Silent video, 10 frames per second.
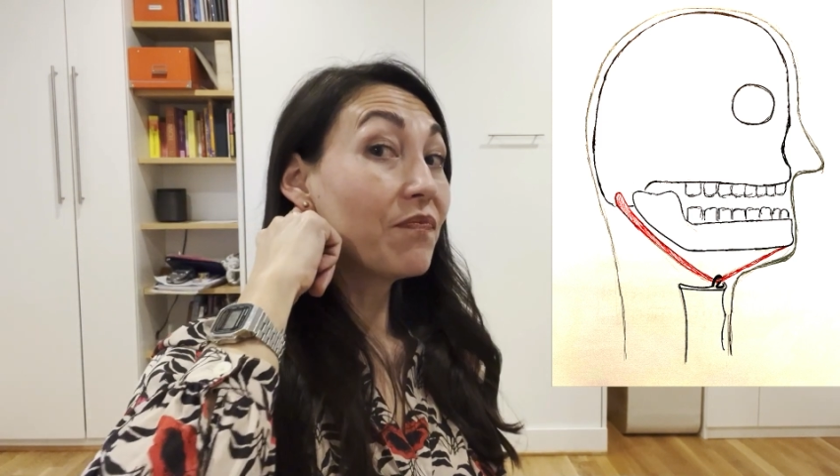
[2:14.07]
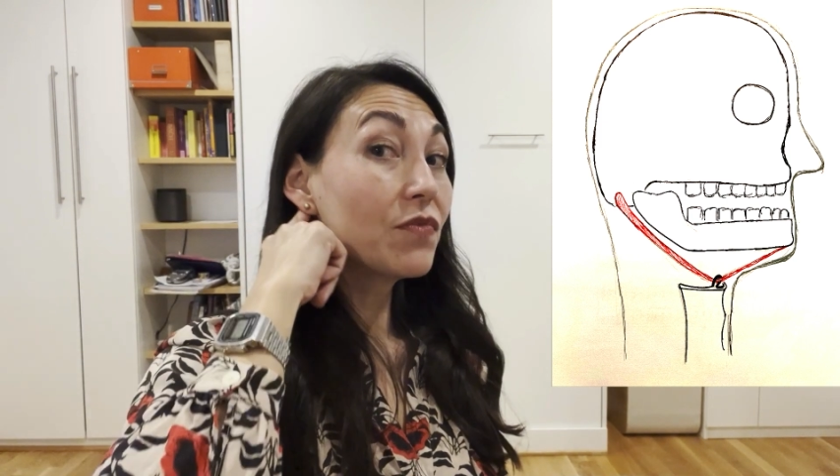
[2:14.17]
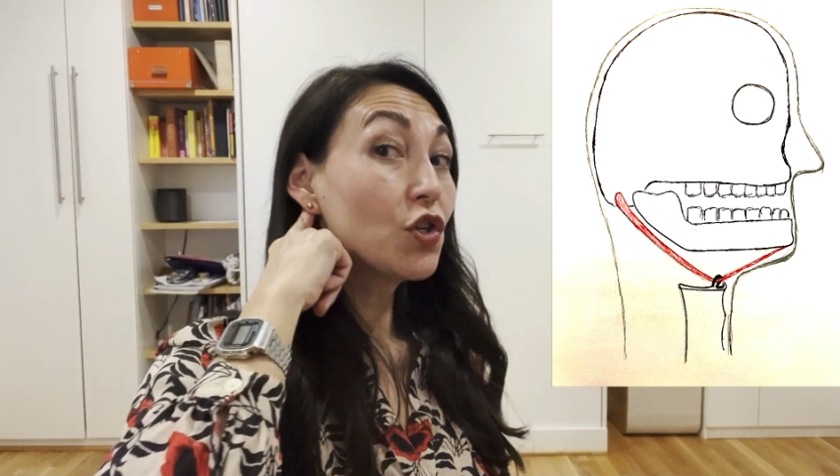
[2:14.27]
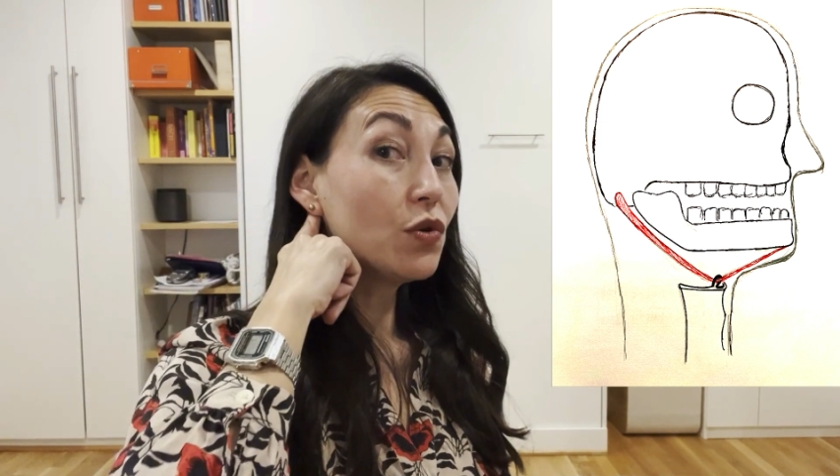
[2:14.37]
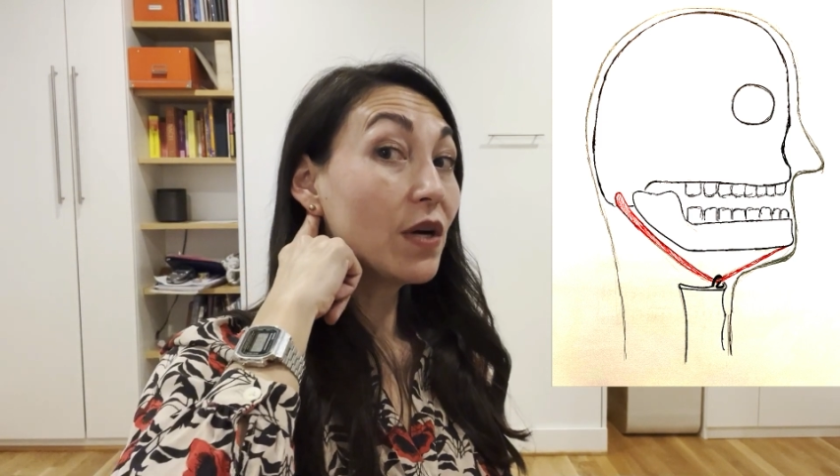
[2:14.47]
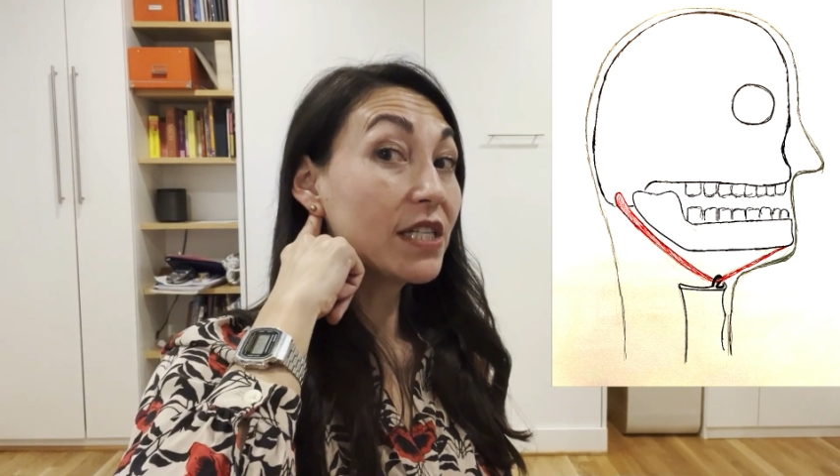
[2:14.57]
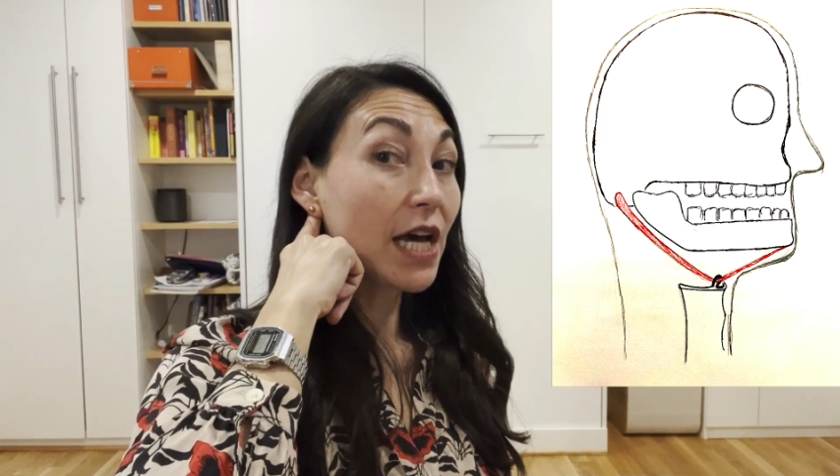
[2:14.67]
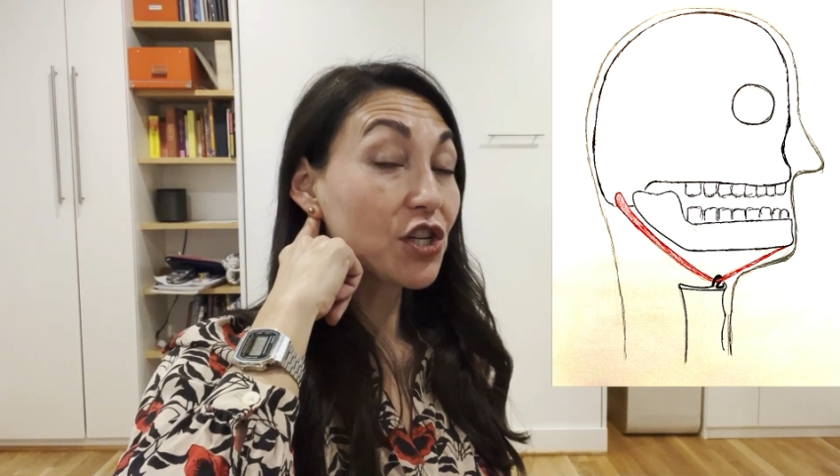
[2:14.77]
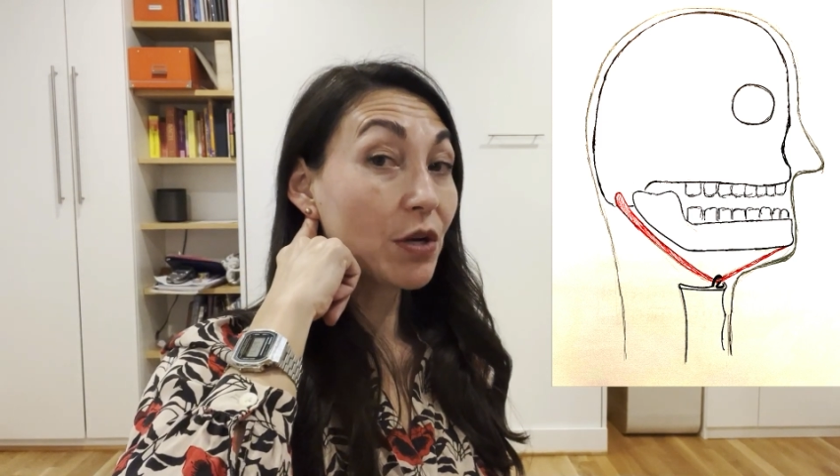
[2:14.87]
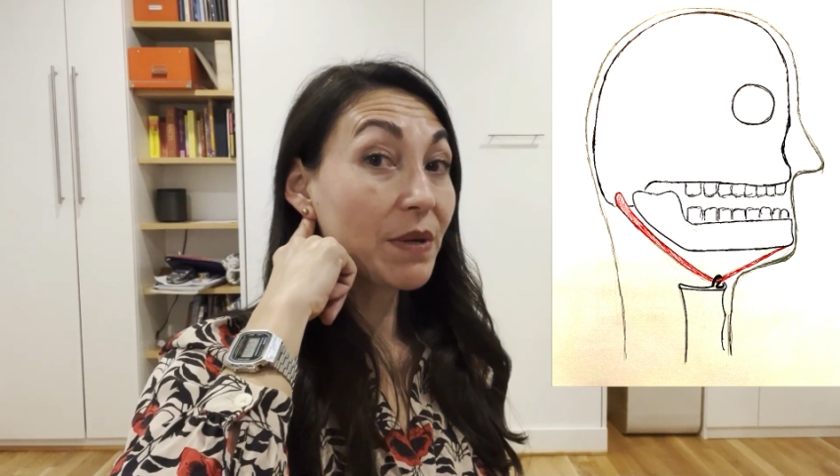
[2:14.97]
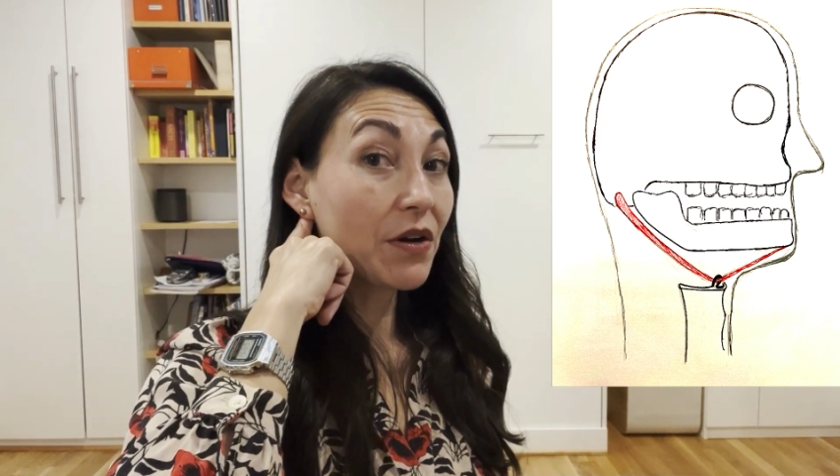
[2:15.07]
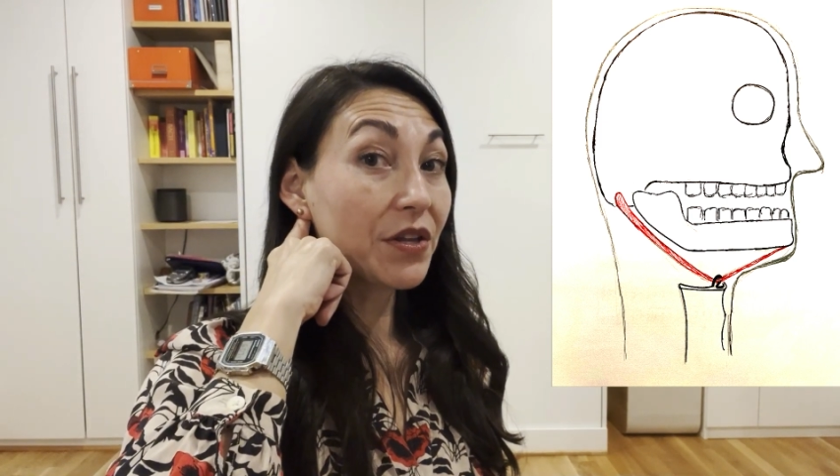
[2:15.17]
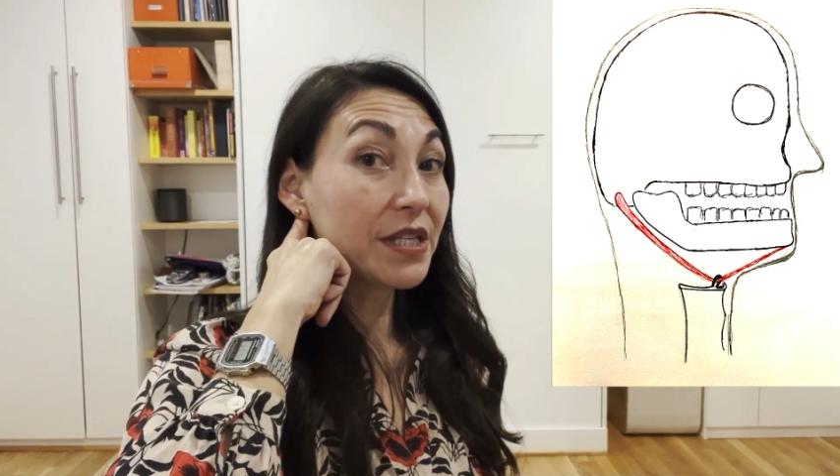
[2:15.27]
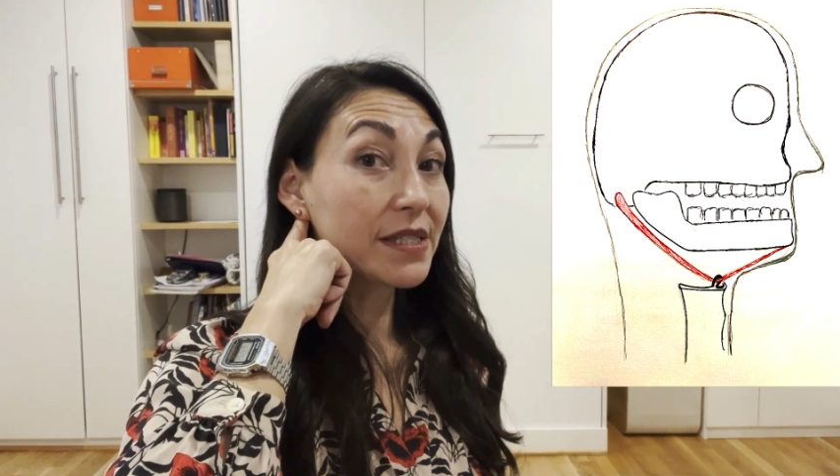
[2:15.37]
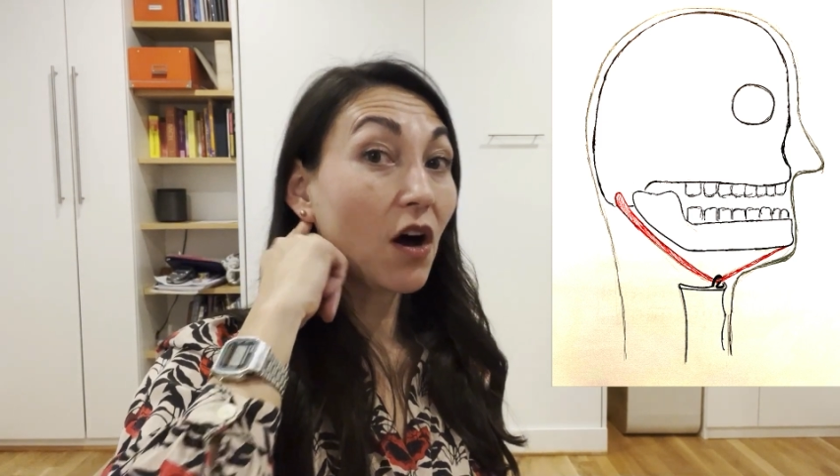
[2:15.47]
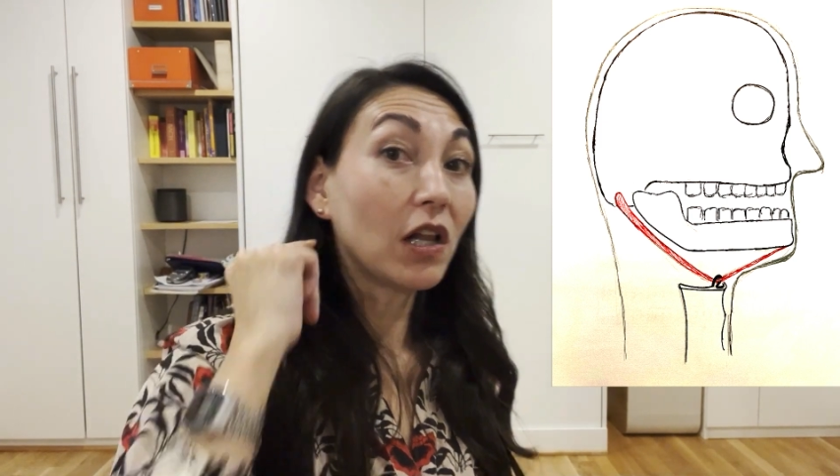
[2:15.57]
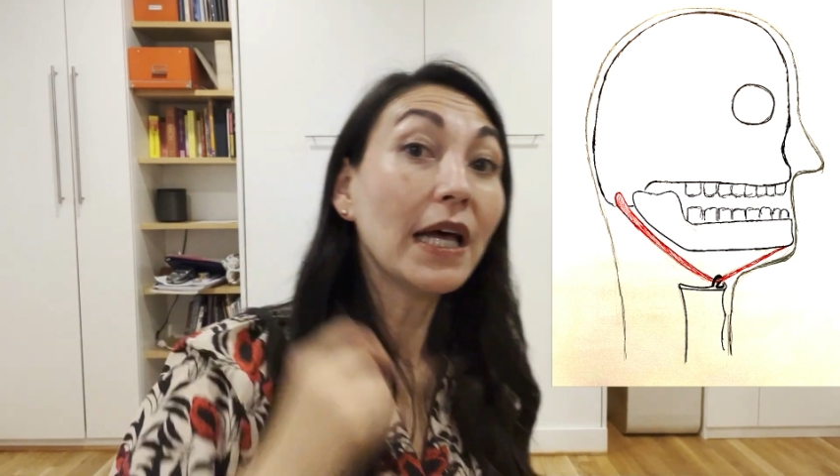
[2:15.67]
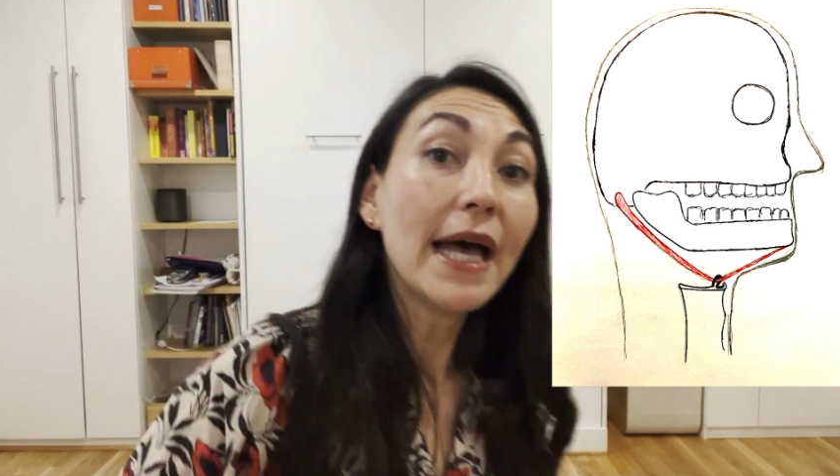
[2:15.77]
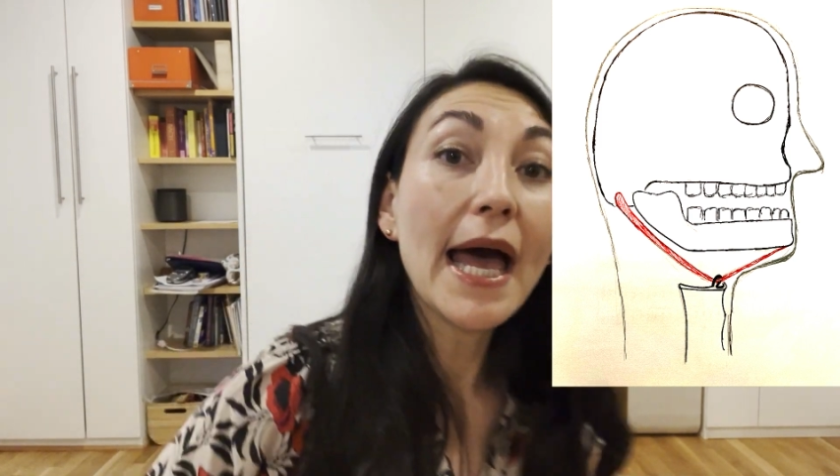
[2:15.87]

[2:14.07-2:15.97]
to attach up here on the skull.